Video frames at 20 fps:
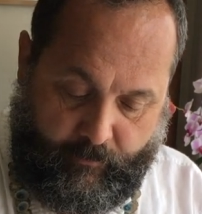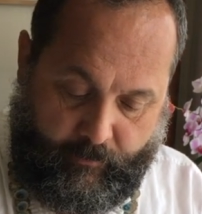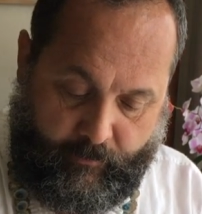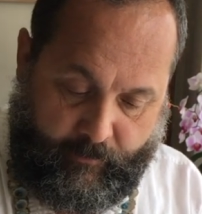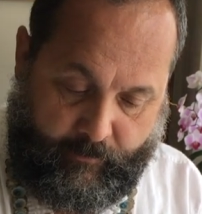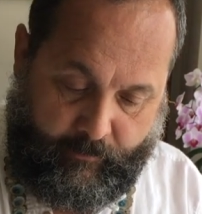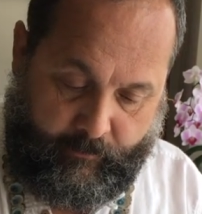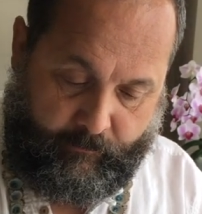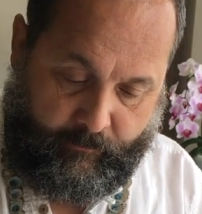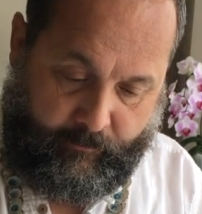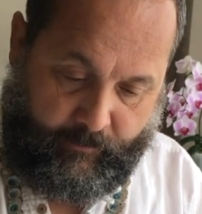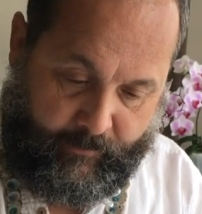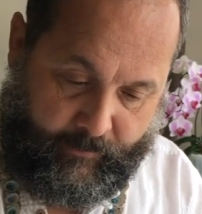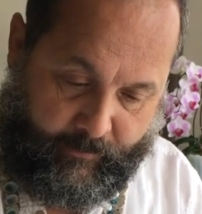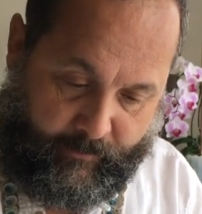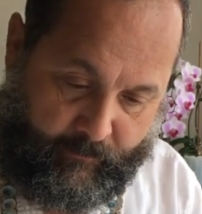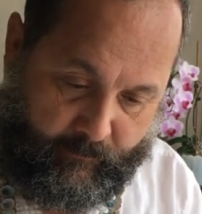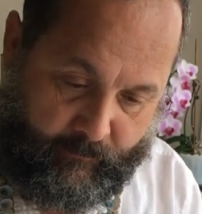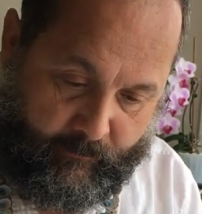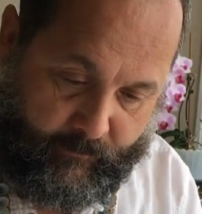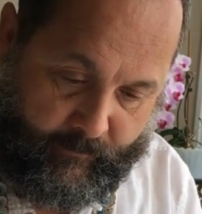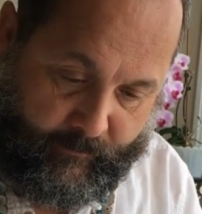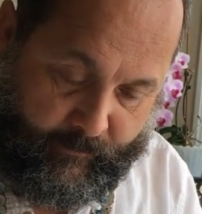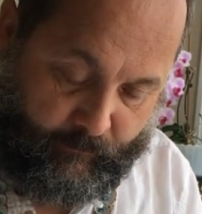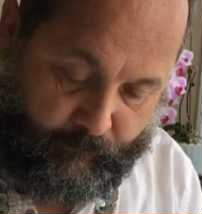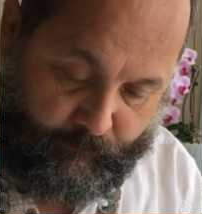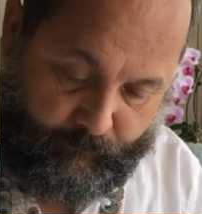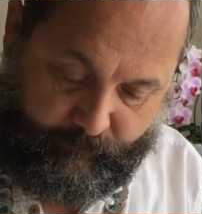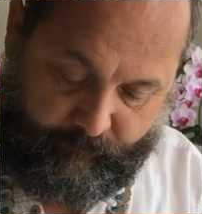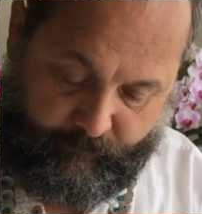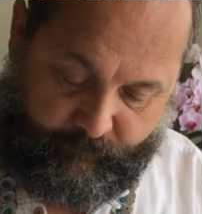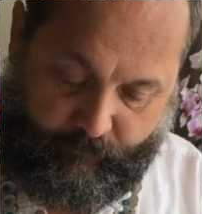and head on out to